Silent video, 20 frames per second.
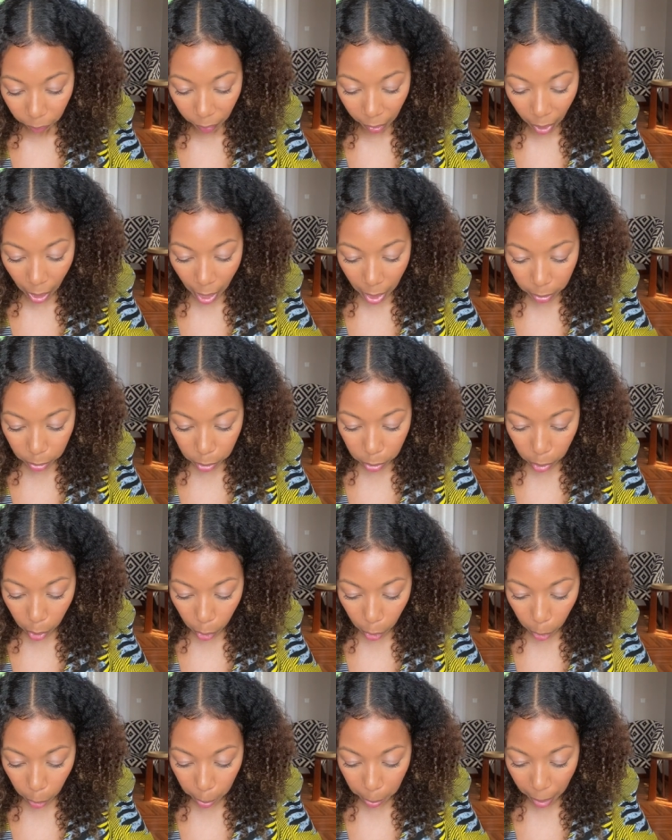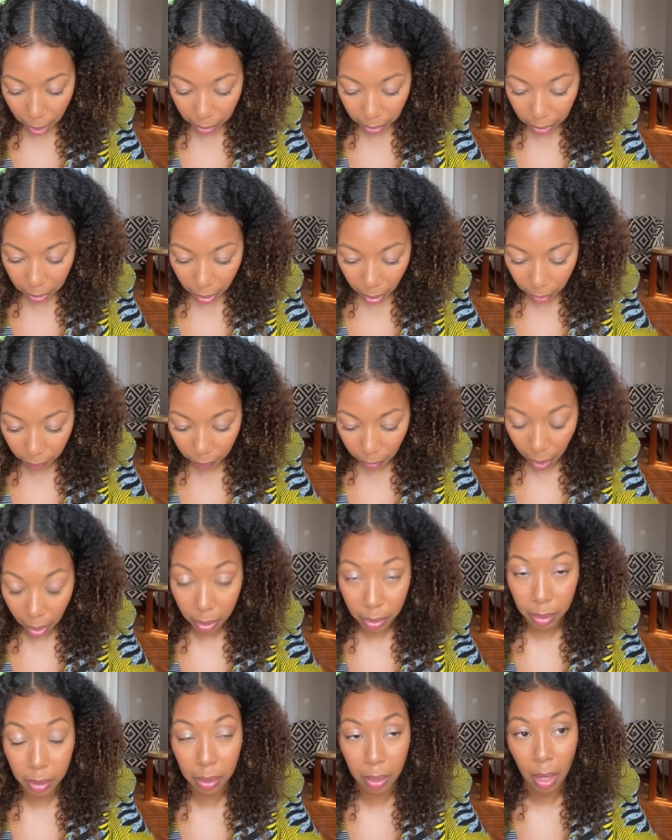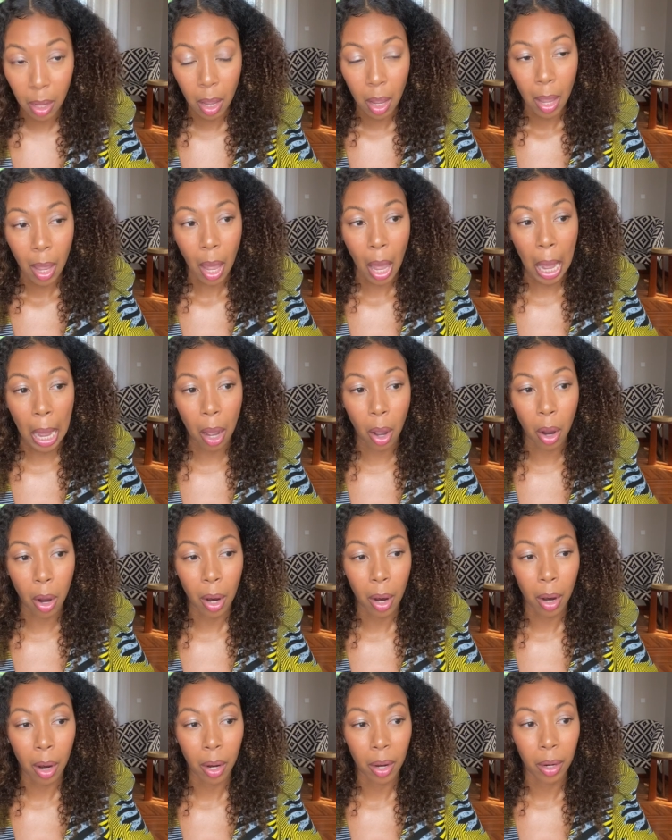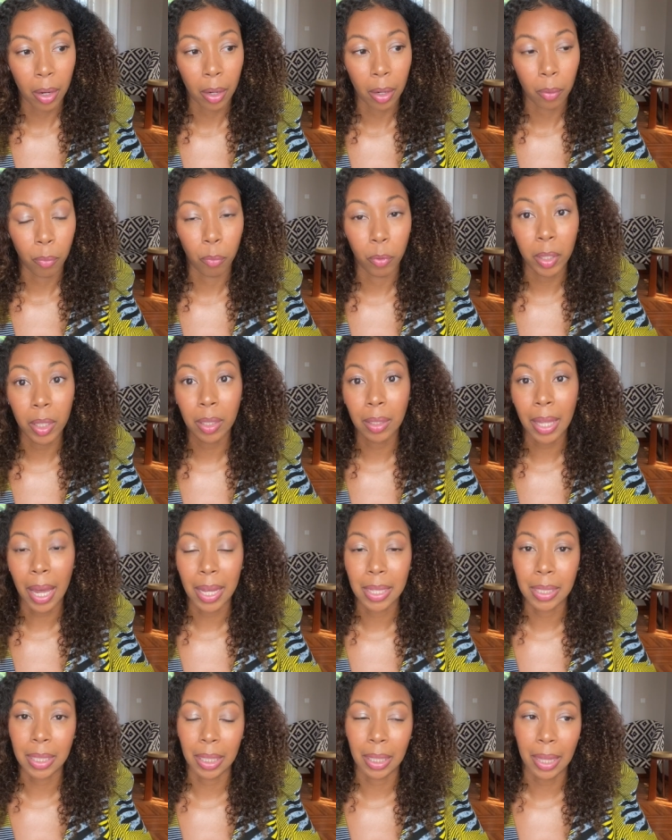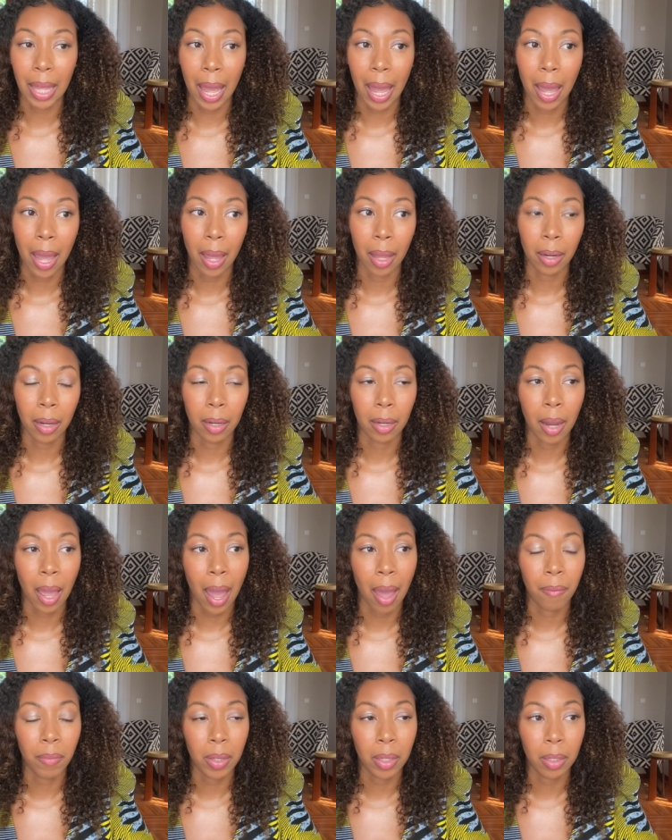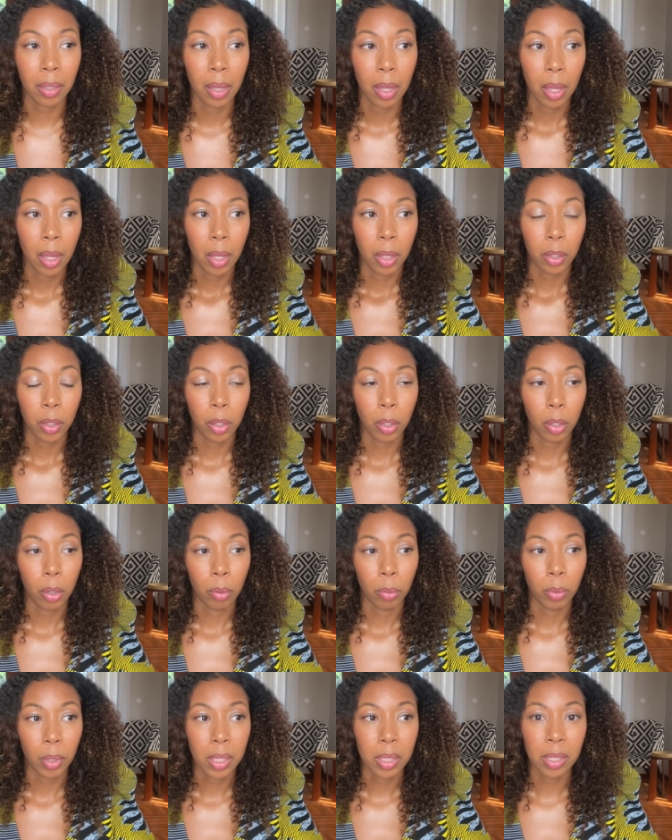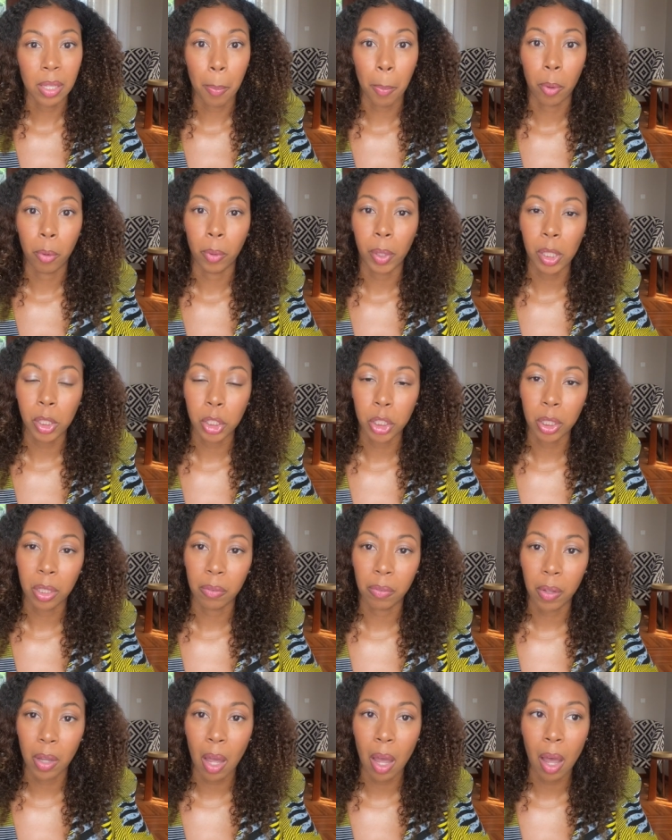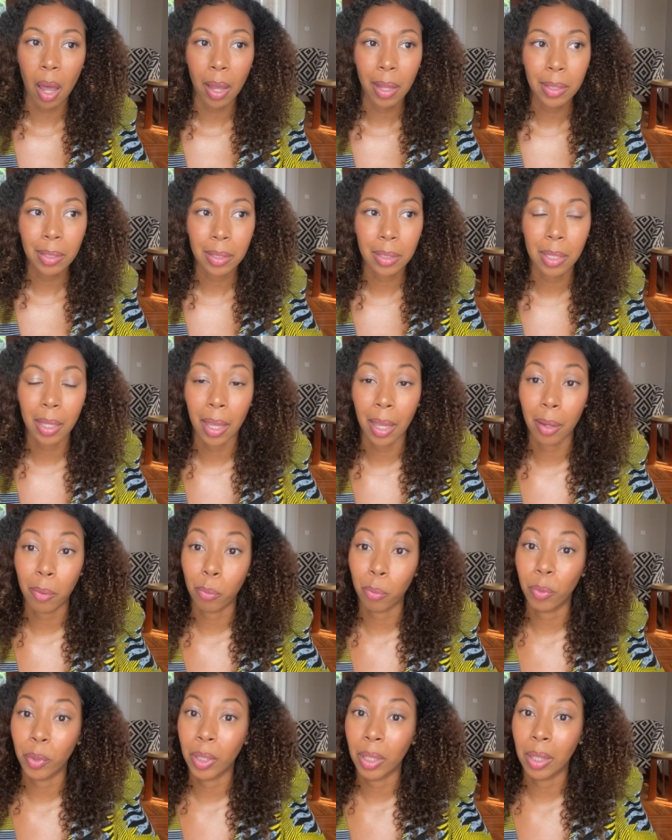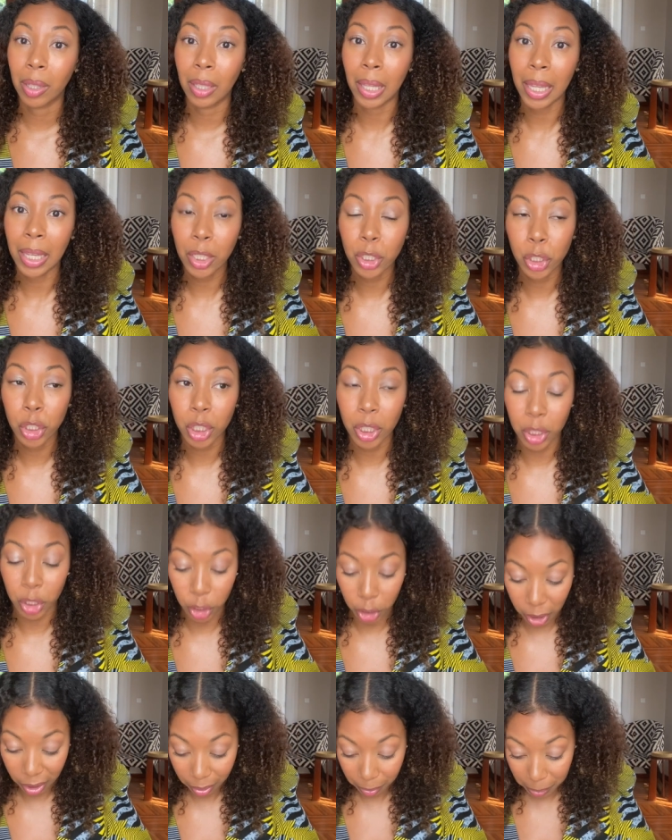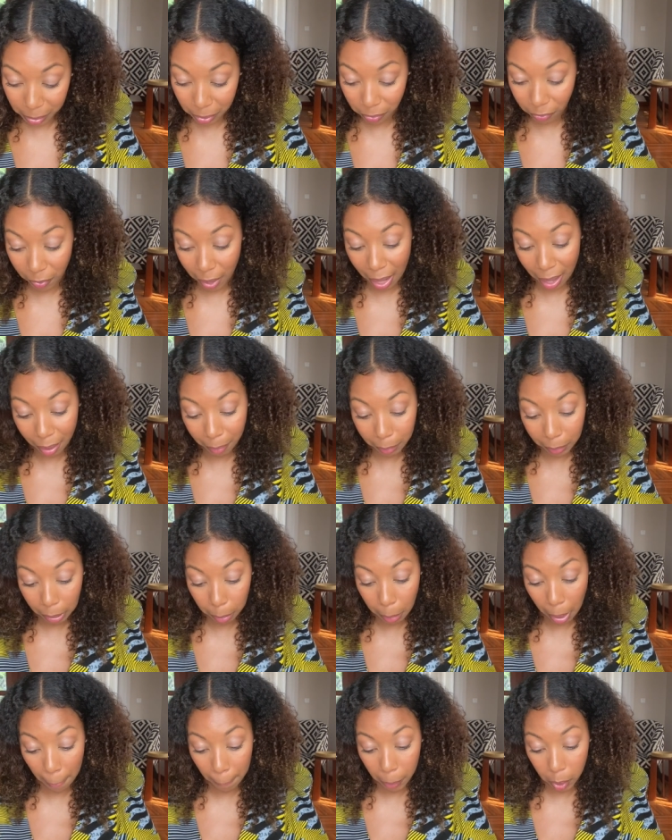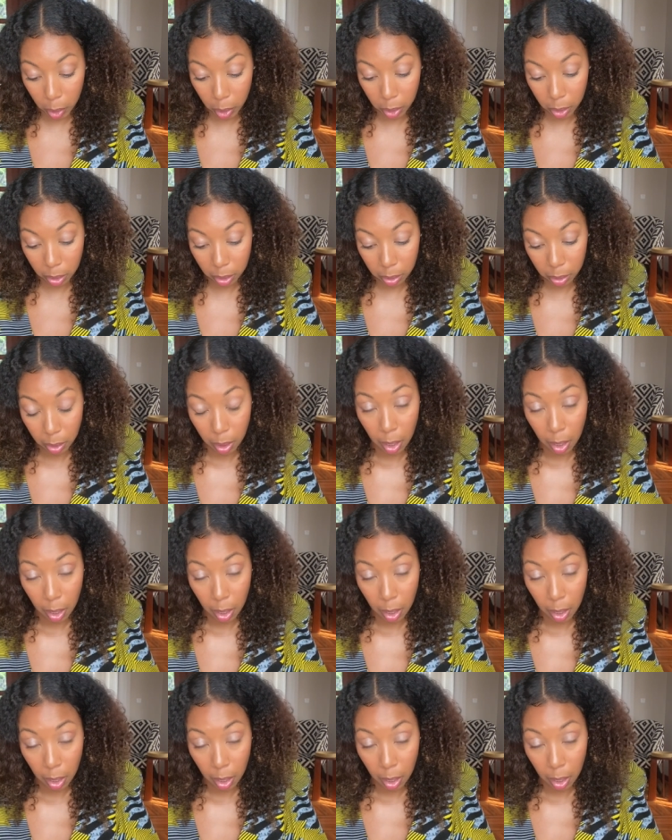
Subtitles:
And so many of us are realizing that and having, the separation of content, relationships, family members,